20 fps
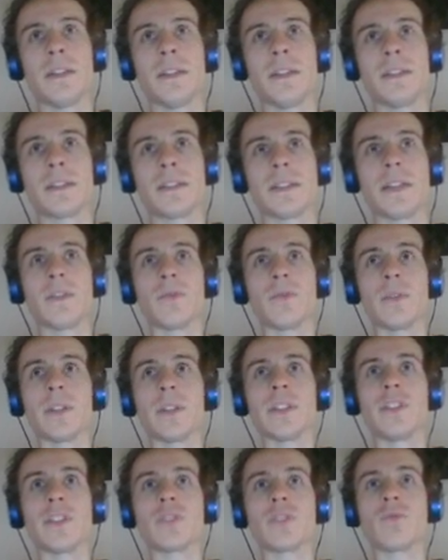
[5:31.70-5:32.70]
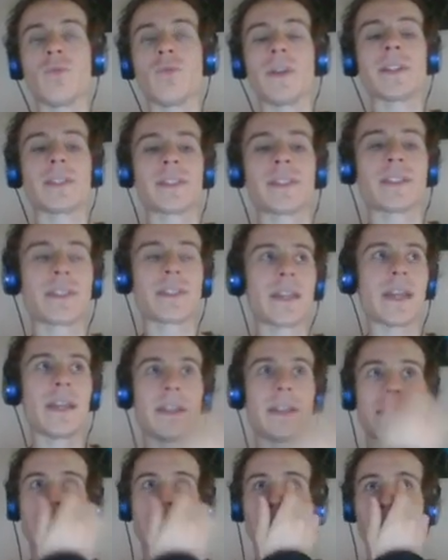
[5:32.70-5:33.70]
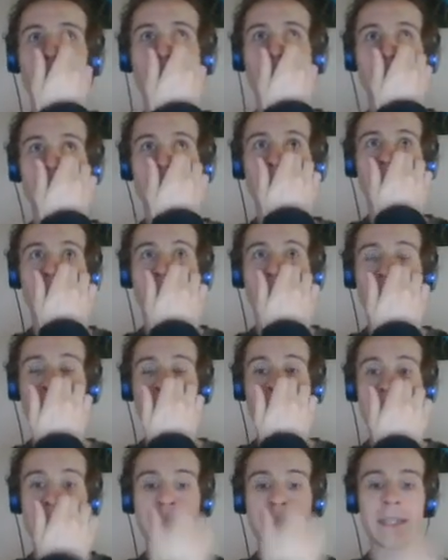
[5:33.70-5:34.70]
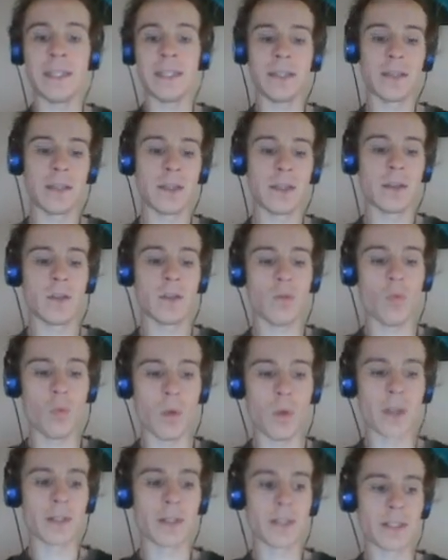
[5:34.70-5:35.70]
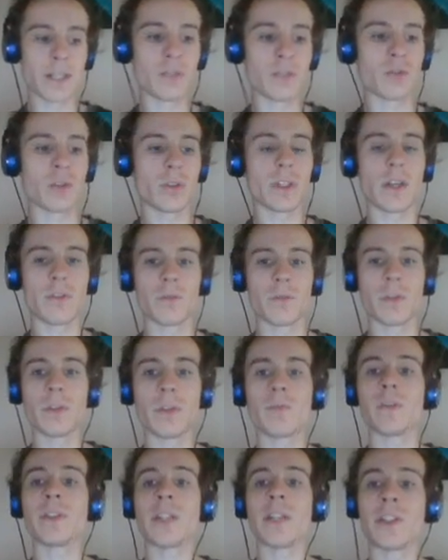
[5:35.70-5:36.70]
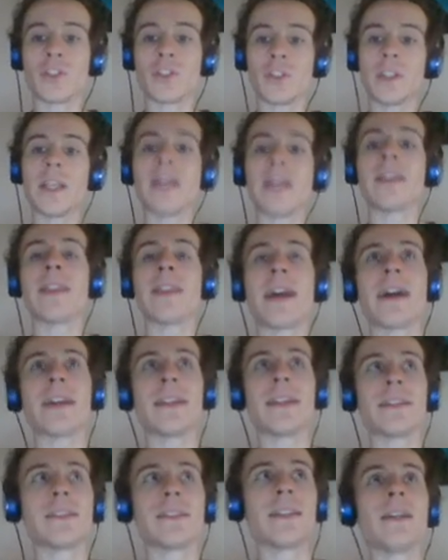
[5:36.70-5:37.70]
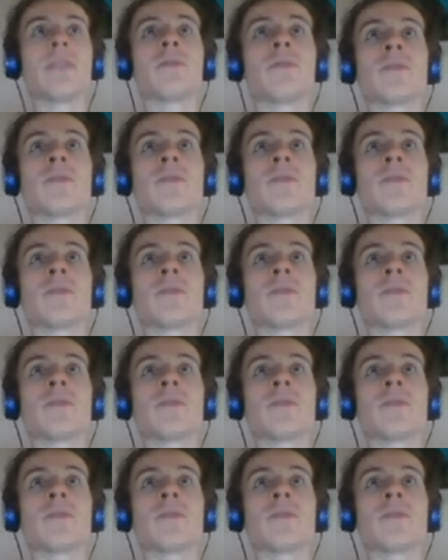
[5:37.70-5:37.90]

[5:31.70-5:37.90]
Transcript: instead of really just one state. Like you wouldn't even have any one central government potentially, and that is